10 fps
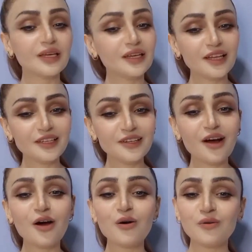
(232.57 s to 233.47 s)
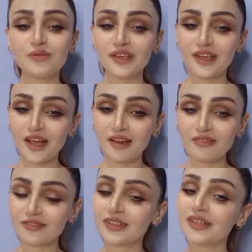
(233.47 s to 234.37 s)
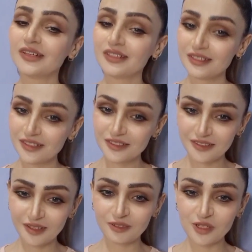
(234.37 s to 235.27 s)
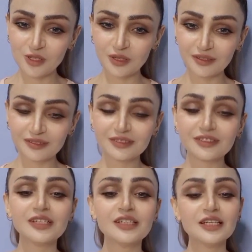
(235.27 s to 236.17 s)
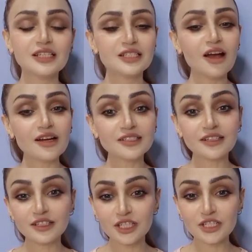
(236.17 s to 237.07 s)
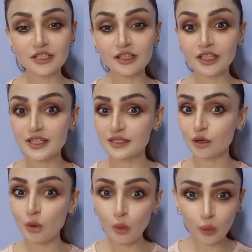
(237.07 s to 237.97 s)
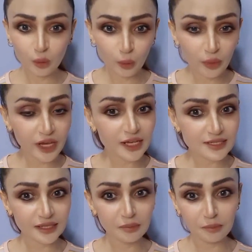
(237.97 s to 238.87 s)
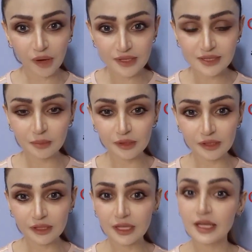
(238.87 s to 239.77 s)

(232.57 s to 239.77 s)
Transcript: And now we have third conditional. Third conditional is always impossible